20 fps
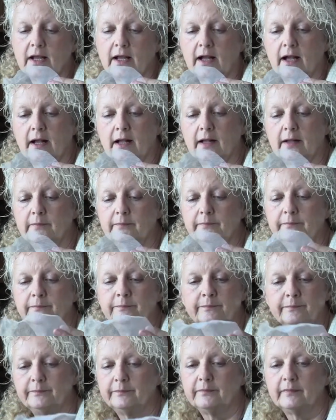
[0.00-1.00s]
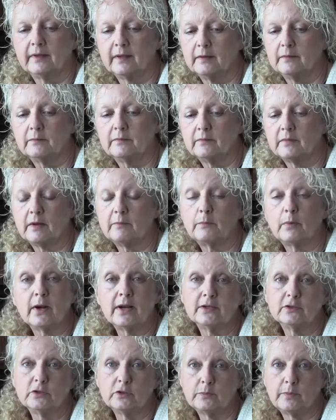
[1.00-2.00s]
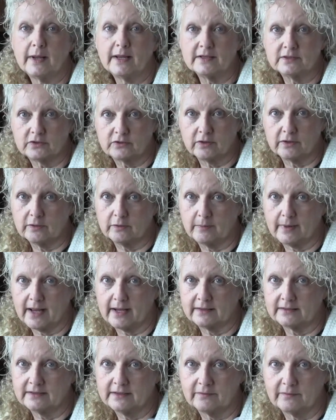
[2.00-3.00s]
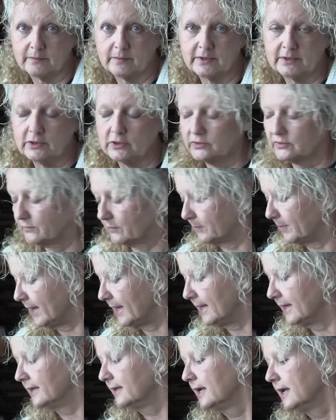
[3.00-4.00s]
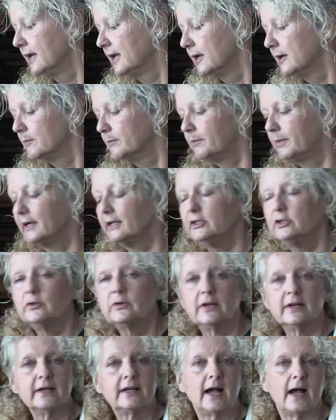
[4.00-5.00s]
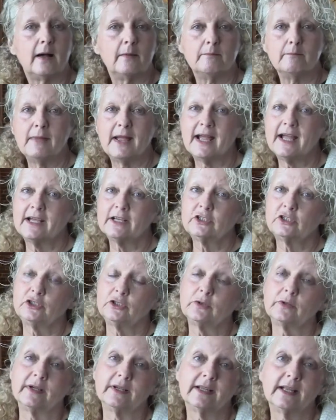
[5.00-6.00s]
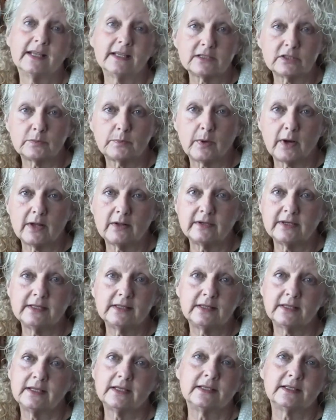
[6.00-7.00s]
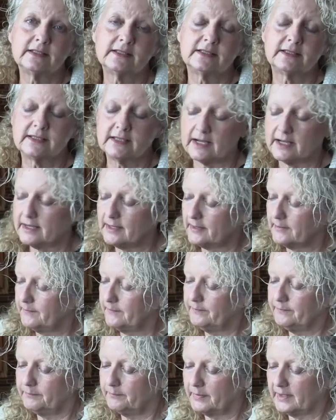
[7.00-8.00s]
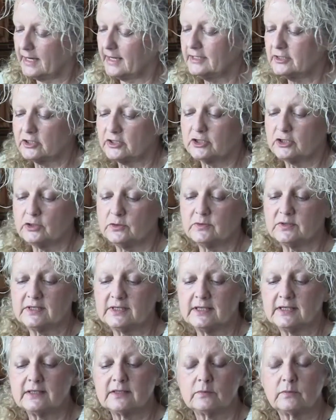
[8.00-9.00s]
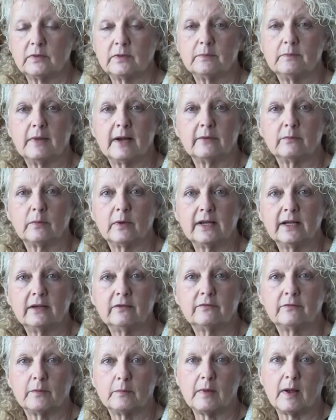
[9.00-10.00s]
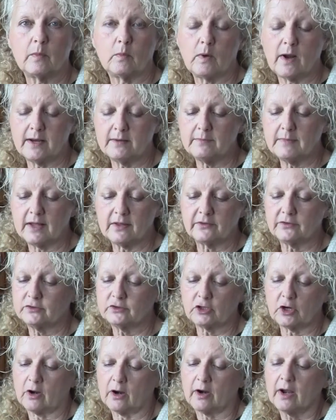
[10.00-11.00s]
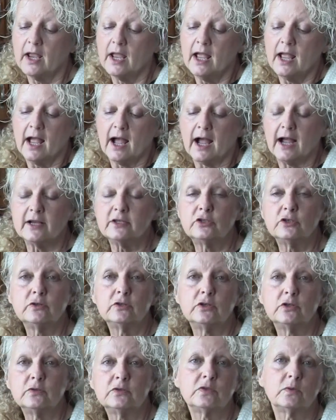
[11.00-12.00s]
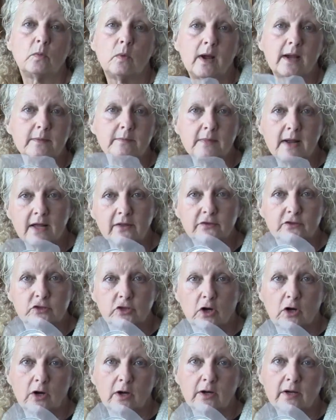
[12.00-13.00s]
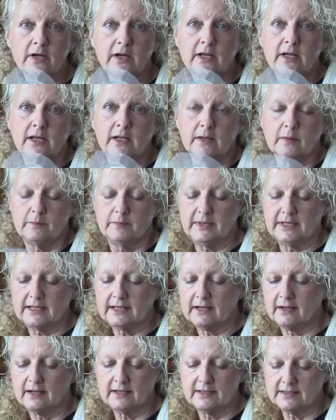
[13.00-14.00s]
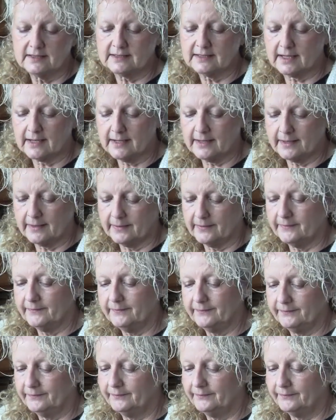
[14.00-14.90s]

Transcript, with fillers: um, a brand new paint strainer bag. It's never been used for paint. But you can cut mesh, you can get sprouting lids, um, but I just use this with my ring for my wide mouth jar. I do use a wide mouth jar because uh,